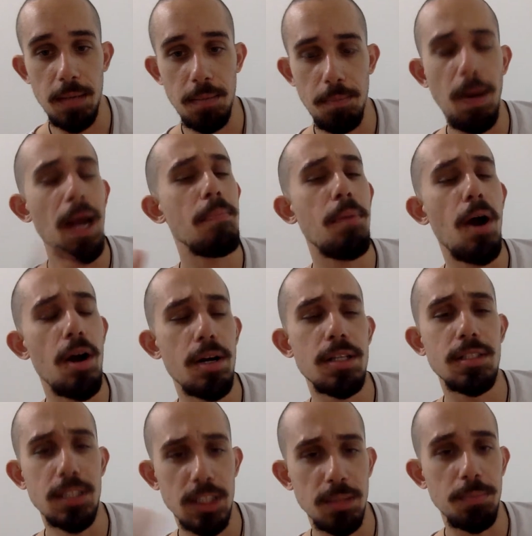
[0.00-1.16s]

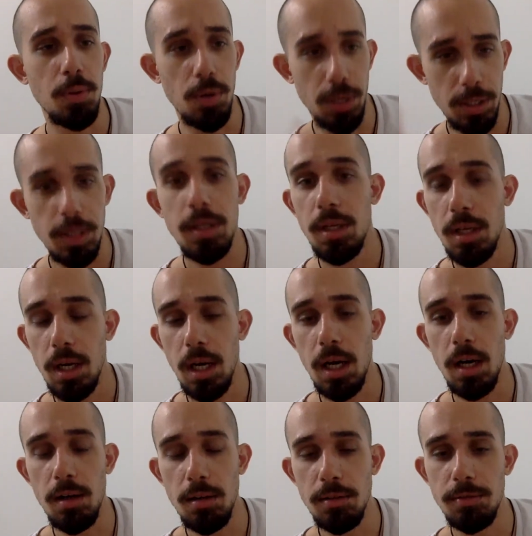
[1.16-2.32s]
bipartisan support
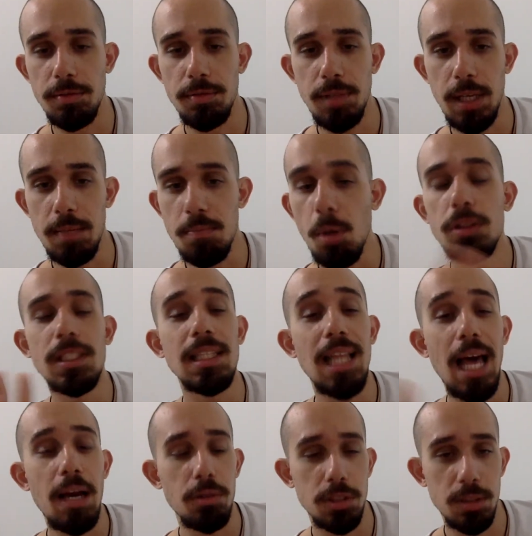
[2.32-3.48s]
of and
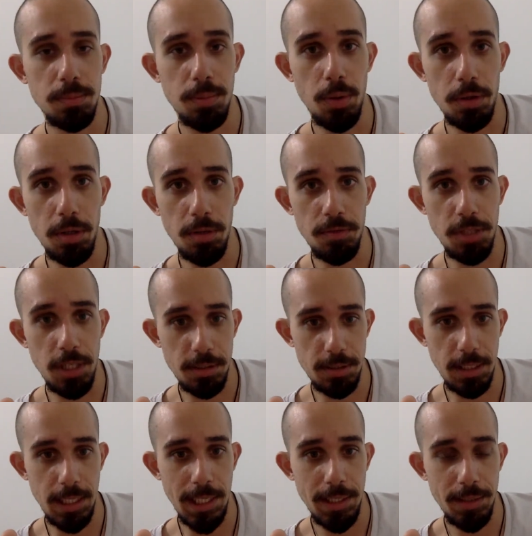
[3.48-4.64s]
multilateral support of
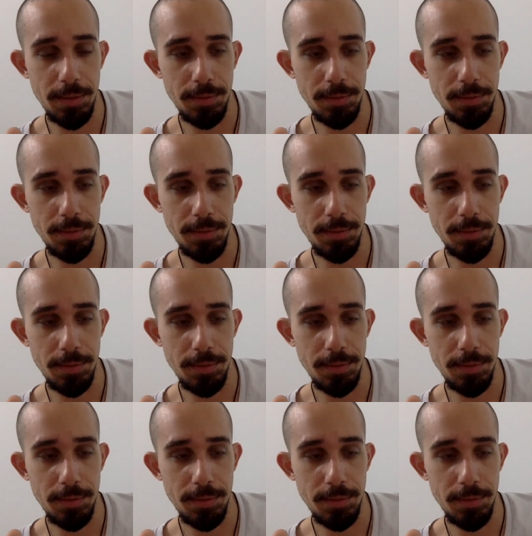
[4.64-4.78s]
genocide.